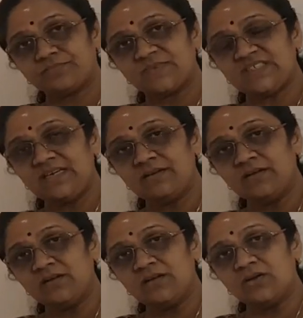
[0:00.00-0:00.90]

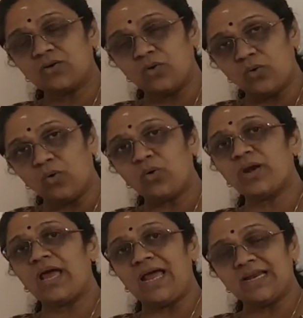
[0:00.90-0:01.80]
See,
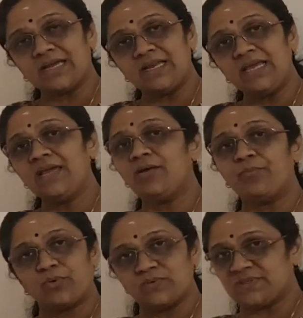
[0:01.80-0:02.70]

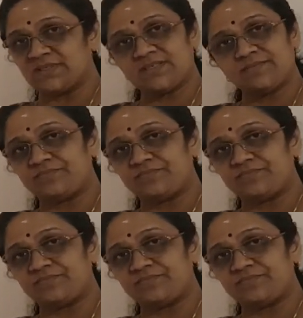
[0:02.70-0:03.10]
chlor-alkali process.